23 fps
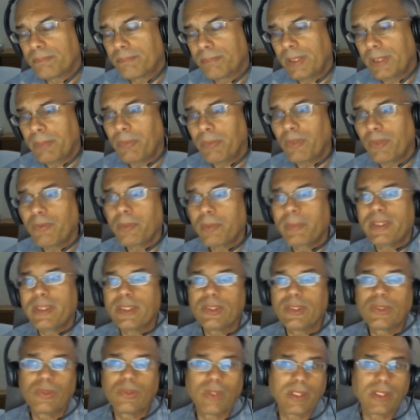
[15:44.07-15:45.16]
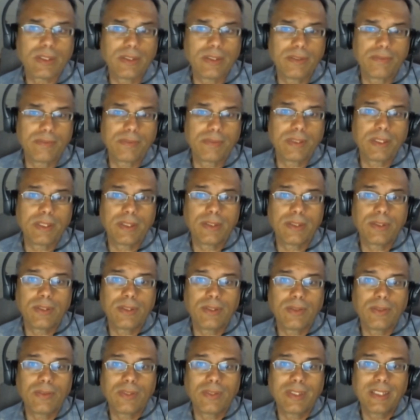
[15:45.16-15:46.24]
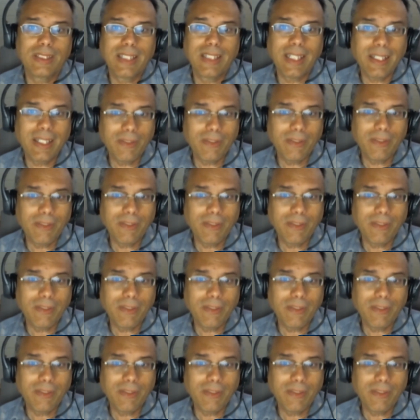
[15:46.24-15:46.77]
People will be destructive until they